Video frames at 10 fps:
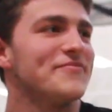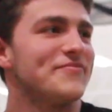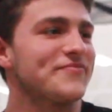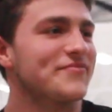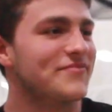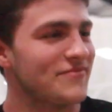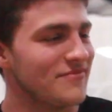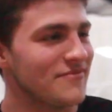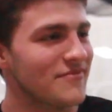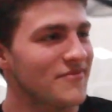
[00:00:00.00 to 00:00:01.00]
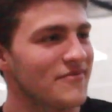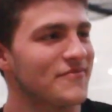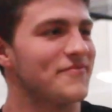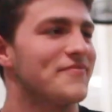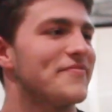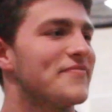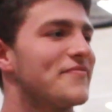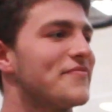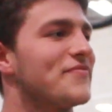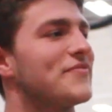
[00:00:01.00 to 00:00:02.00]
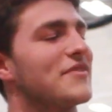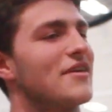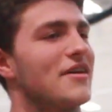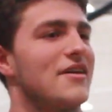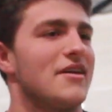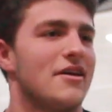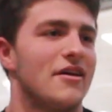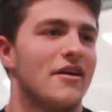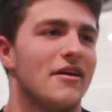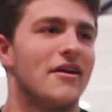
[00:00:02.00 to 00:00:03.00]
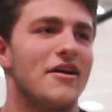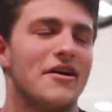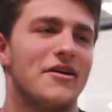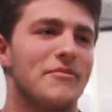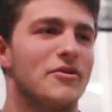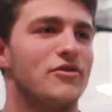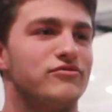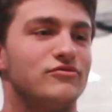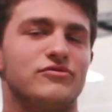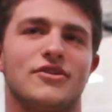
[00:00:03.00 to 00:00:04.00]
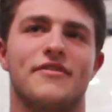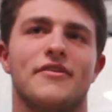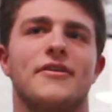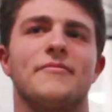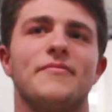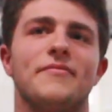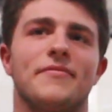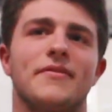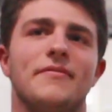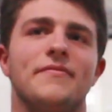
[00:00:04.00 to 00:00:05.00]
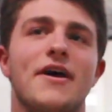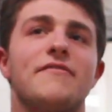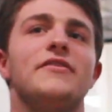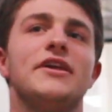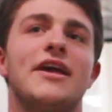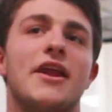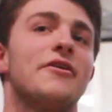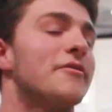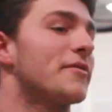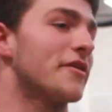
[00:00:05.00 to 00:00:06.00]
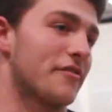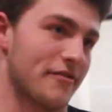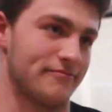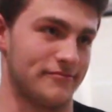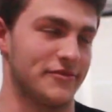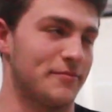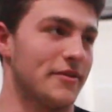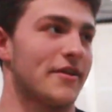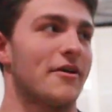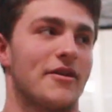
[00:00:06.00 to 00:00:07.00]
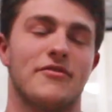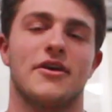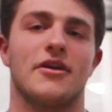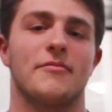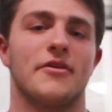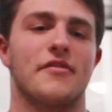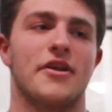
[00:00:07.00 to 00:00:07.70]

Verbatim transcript: What have you improved on the most this year? Um, oof, let's see. Definitely getting on base. Let's put it that way. Definitely getting on base.